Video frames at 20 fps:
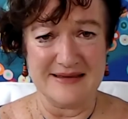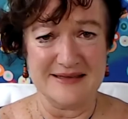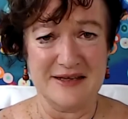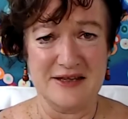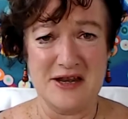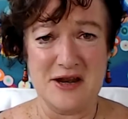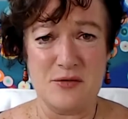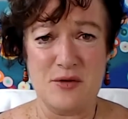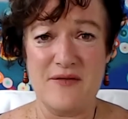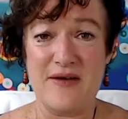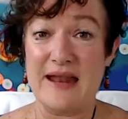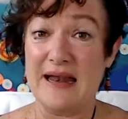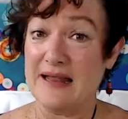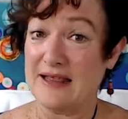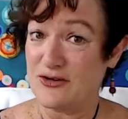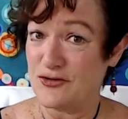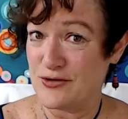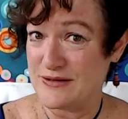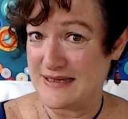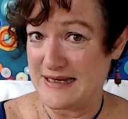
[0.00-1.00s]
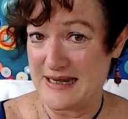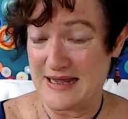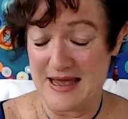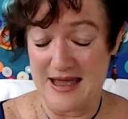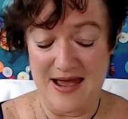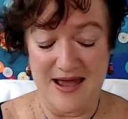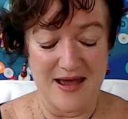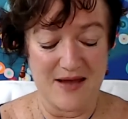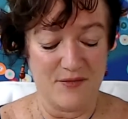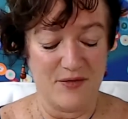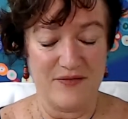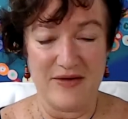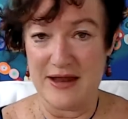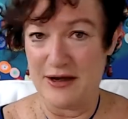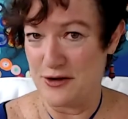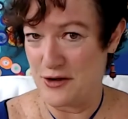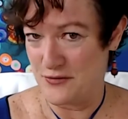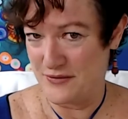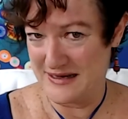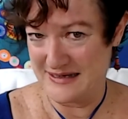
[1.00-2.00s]
So, we've had electricity out, we've had
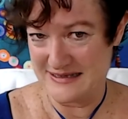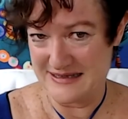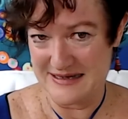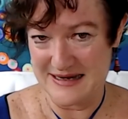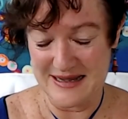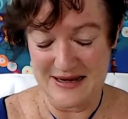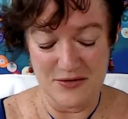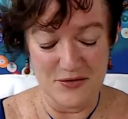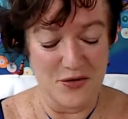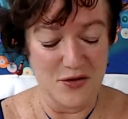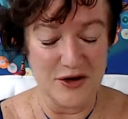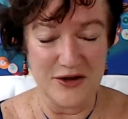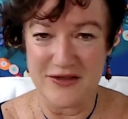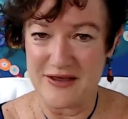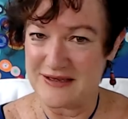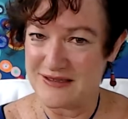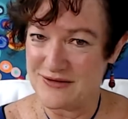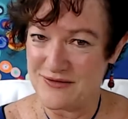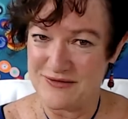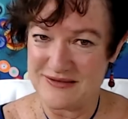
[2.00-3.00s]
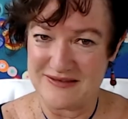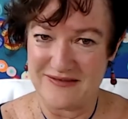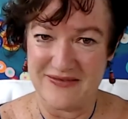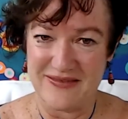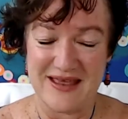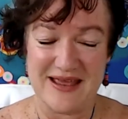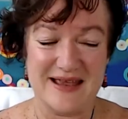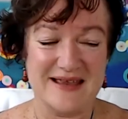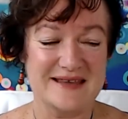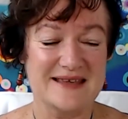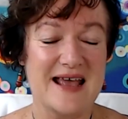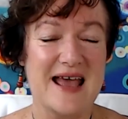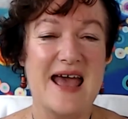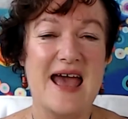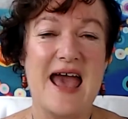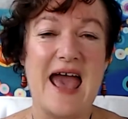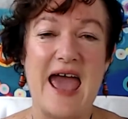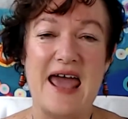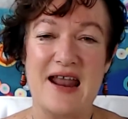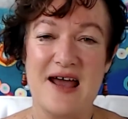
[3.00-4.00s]
no internet, all of those sorts of things.
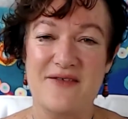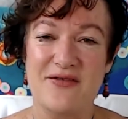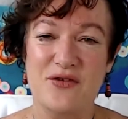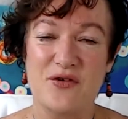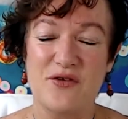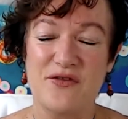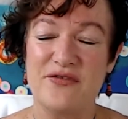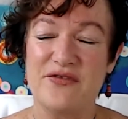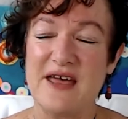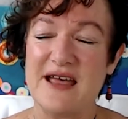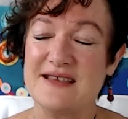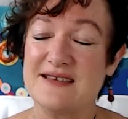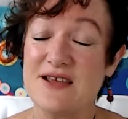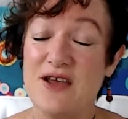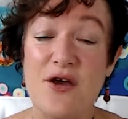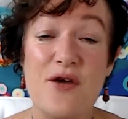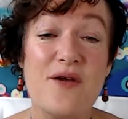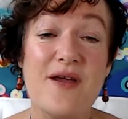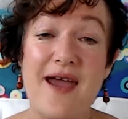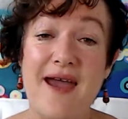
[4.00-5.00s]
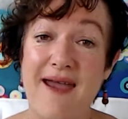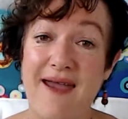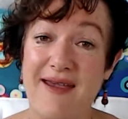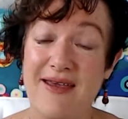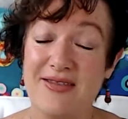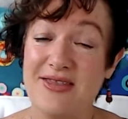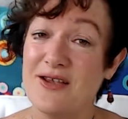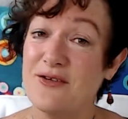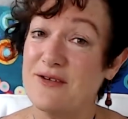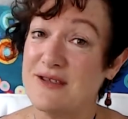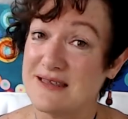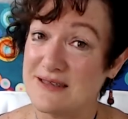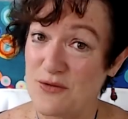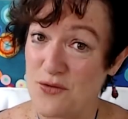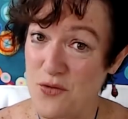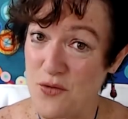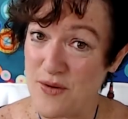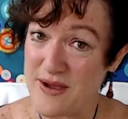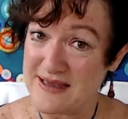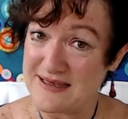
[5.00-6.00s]
And I thought, that's okay. There is
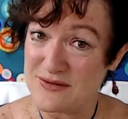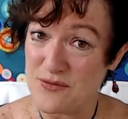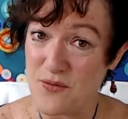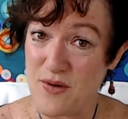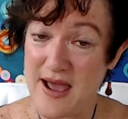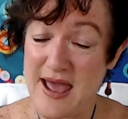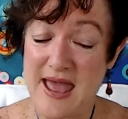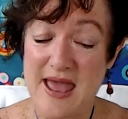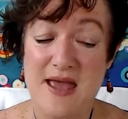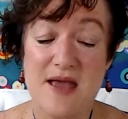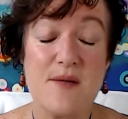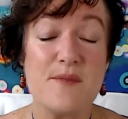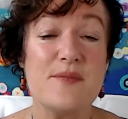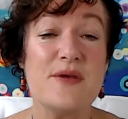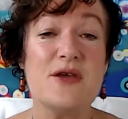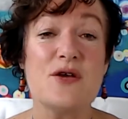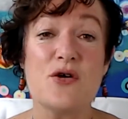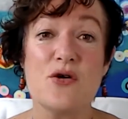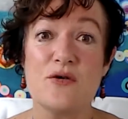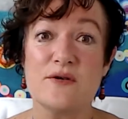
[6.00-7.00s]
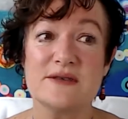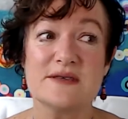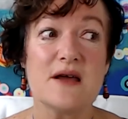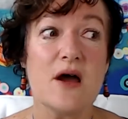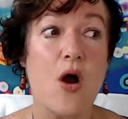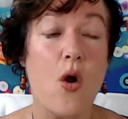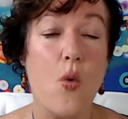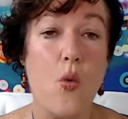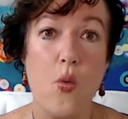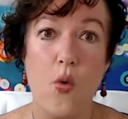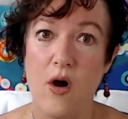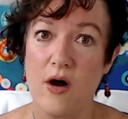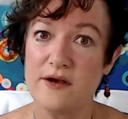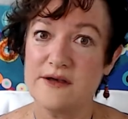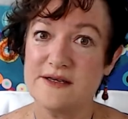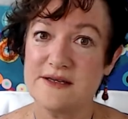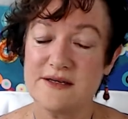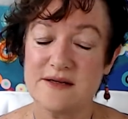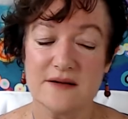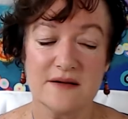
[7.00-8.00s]
always a way, because
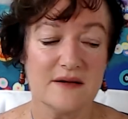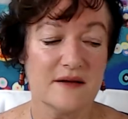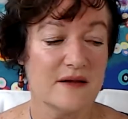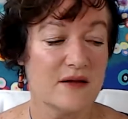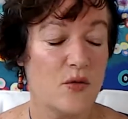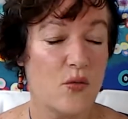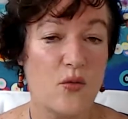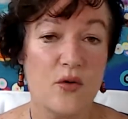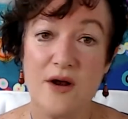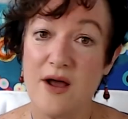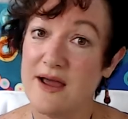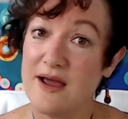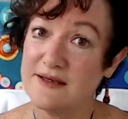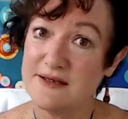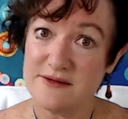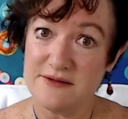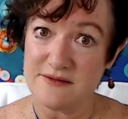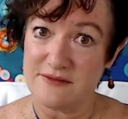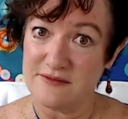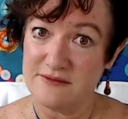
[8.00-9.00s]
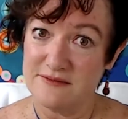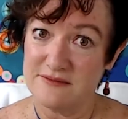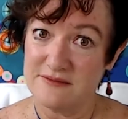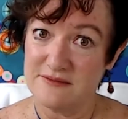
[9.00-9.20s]
what would I do?